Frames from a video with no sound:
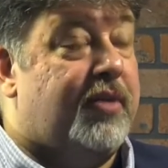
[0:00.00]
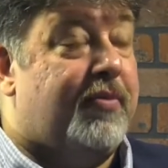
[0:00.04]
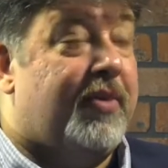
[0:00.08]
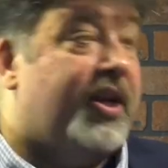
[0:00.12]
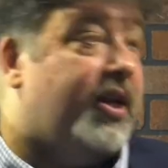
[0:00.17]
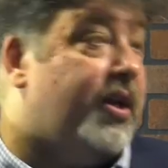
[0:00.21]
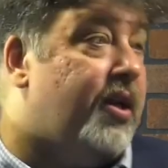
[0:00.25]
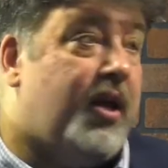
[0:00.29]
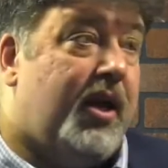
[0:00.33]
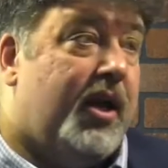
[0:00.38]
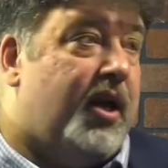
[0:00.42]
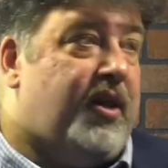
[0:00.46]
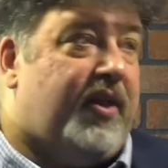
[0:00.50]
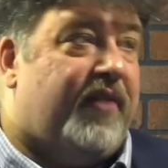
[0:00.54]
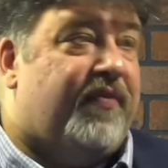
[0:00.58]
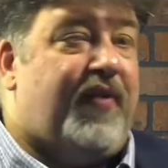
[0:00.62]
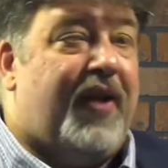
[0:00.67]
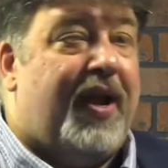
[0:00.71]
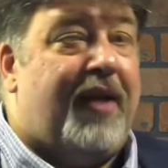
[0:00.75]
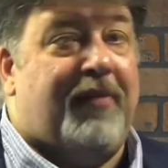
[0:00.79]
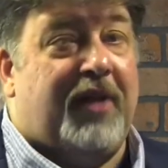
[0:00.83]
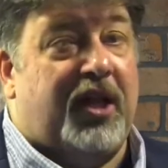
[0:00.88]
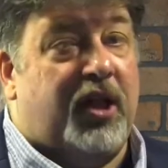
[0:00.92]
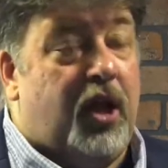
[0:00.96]
I mean, the
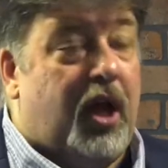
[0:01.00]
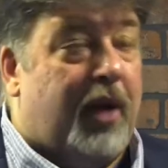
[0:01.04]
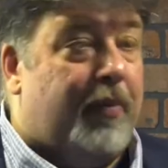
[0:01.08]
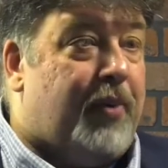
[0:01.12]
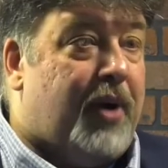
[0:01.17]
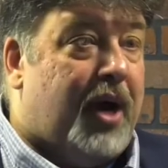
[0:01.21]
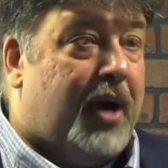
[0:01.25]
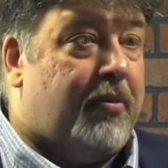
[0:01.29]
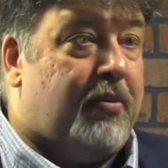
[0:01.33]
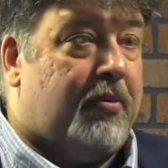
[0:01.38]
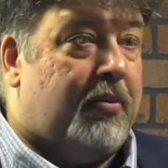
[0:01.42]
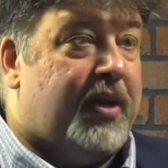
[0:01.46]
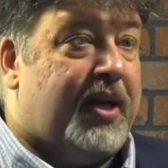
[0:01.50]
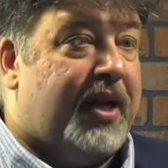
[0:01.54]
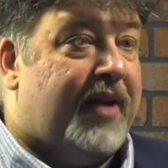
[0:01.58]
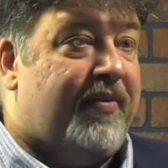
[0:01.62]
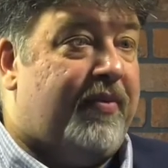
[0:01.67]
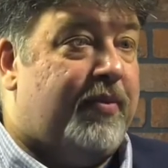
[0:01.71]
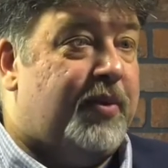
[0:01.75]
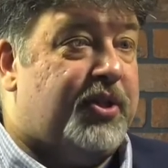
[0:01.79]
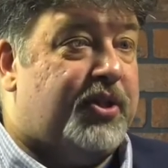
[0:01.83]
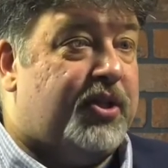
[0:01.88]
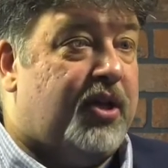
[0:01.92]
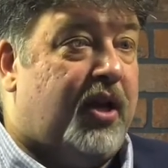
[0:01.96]
family law problem will never
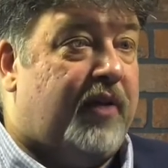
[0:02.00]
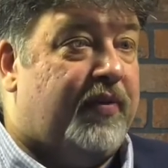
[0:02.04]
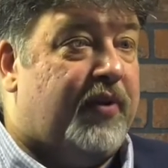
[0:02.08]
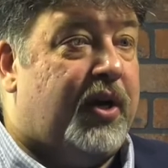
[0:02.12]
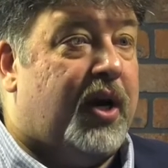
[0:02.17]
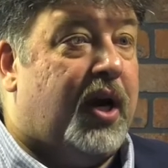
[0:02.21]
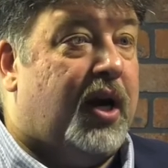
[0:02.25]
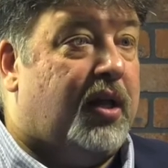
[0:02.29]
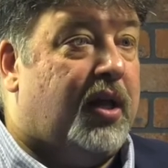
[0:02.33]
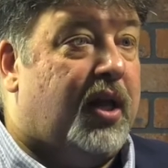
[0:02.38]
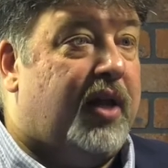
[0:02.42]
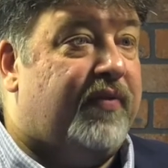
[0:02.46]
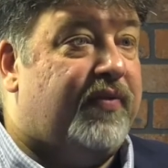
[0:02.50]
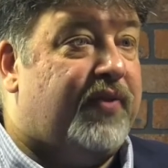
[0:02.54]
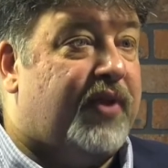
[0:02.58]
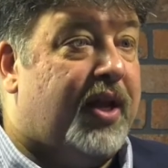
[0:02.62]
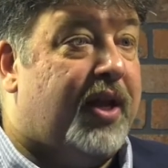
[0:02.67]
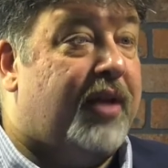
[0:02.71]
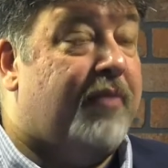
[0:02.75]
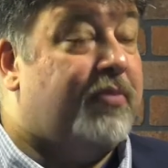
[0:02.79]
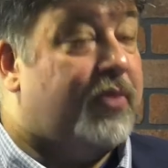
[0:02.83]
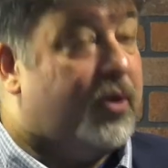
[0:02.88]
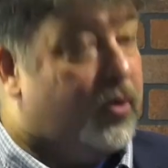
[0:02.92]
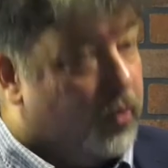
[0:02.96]
be solved in our
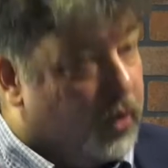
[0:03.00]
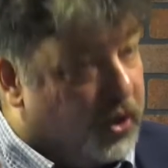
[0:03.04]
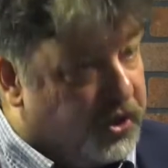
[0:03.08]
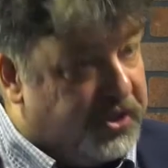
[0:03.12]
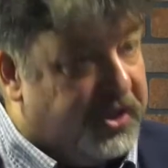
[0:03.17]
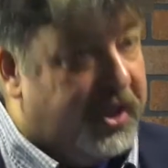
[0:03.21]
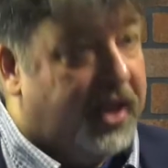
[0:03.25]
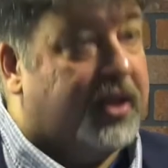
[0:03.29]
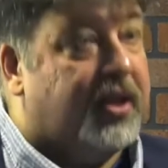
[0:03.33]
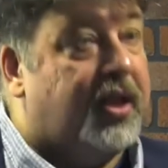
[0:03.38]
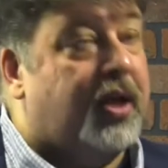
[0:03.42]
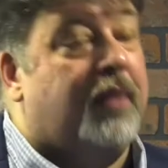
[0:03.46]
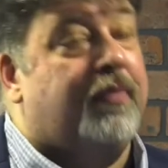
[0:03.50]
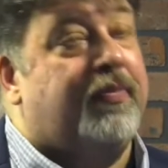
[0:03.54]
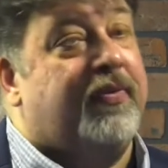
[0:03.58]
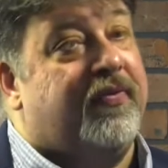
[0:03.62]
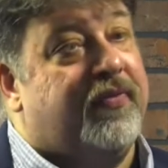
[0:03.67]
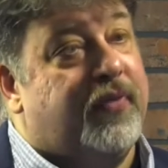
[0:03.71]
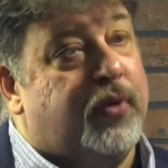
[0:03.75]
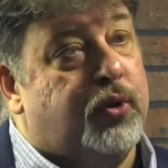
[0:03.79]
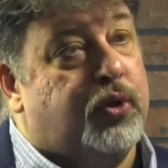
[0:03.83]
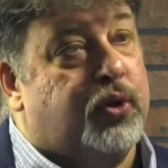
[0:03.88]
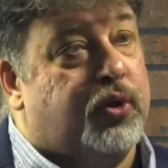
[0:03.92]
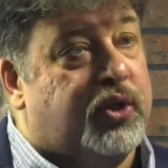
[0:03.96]
lifetime, but we're setting it up for
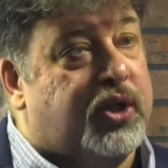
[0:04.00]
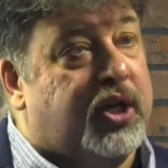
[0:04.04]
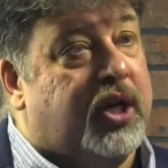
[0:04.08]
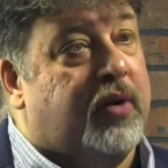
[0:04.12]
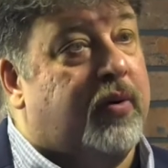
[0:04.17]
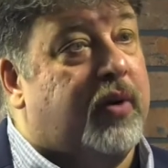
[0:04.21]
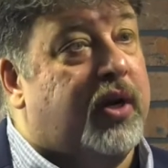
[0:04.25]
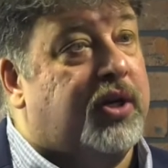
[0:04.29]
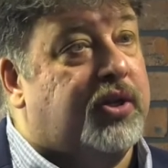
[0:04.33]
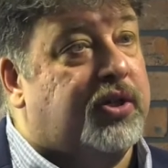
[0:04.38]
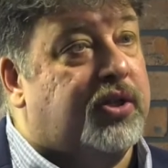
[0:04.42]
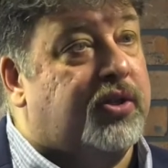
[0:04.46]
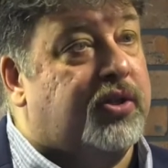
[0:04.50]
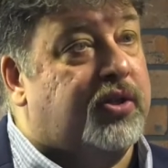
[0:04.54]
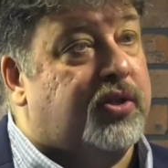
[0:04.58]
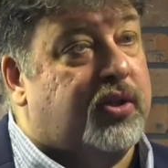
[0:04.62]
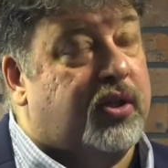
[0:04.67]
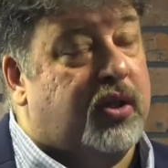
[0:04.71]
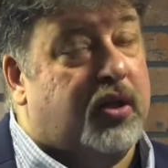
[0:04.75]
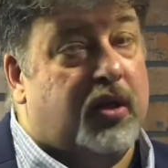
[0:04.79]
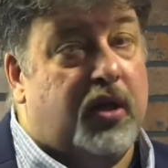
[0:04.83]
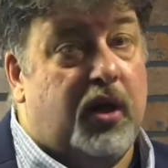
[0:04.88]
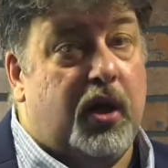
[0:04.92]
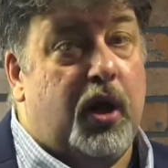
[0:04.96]
future generations
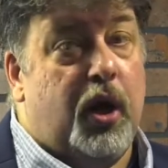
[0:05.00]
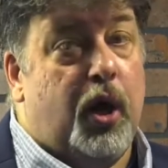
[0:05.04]
to